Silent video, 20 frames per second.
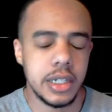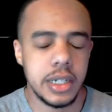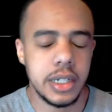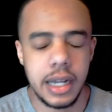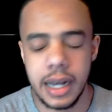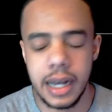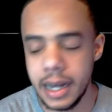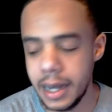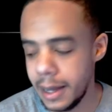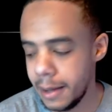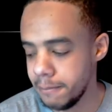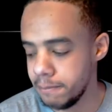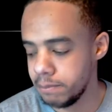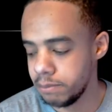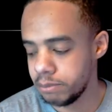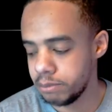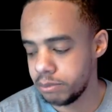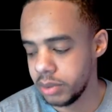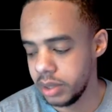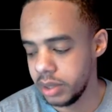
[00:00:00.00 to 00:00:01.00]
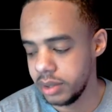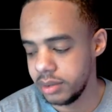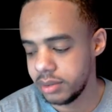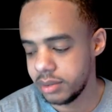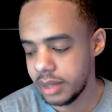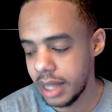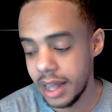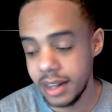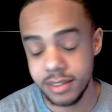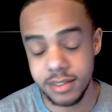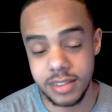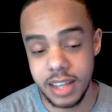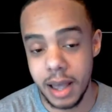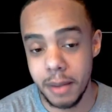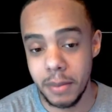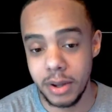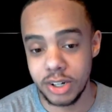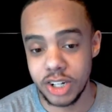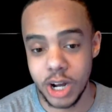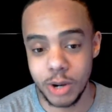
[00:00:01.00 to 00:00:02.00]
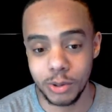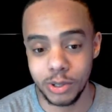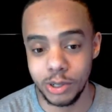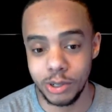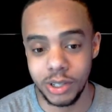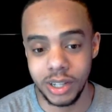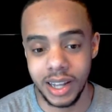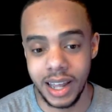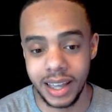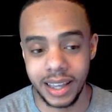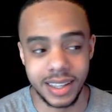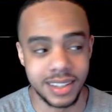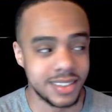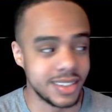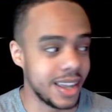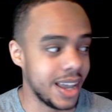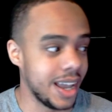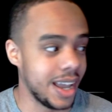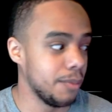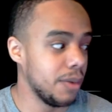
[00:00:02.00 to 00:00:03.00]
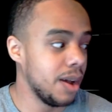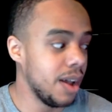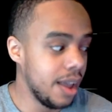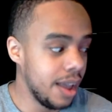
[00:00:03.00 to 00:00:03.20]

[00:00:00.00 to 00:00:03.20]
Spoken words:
But that's how much I really, really like his game.